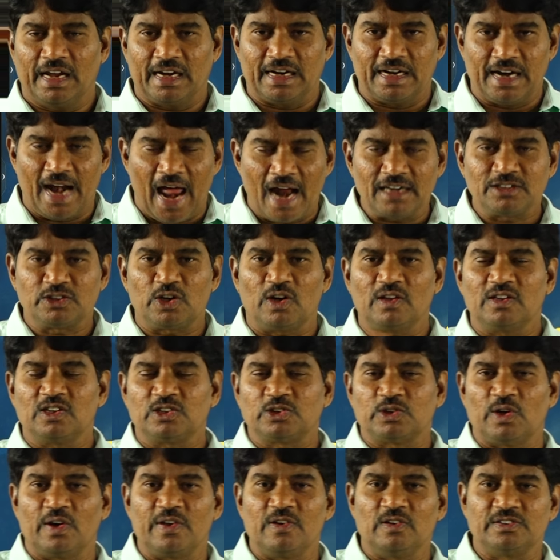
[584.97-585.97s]
Glance through the
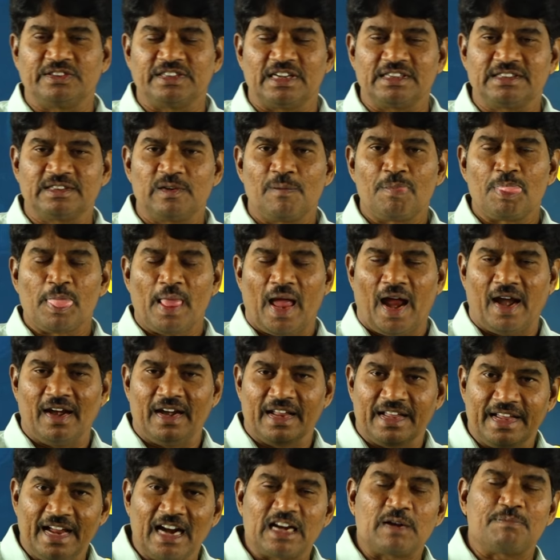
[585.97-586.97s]
solutions
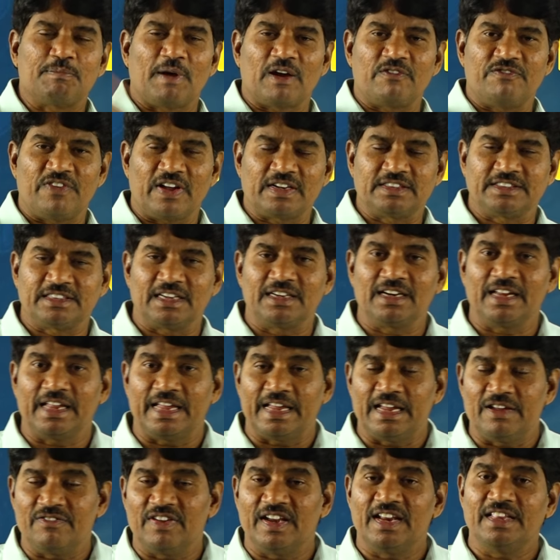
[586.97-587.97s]
and get perfection
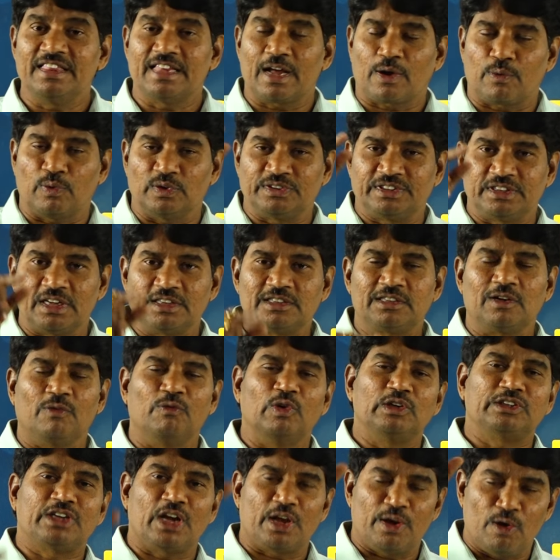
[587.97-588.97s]
even in the questions
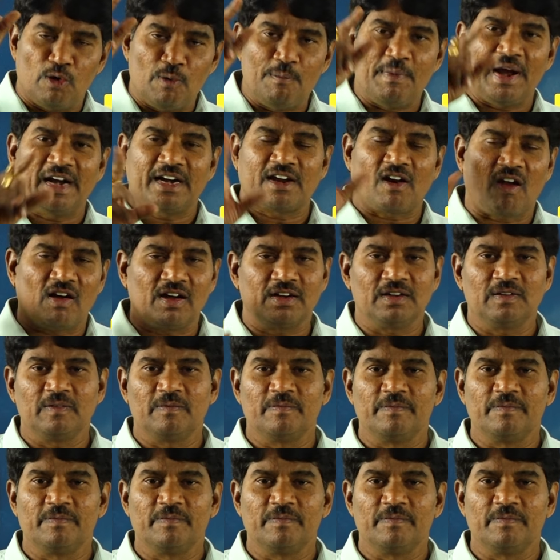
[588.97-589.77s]
which you made wrong.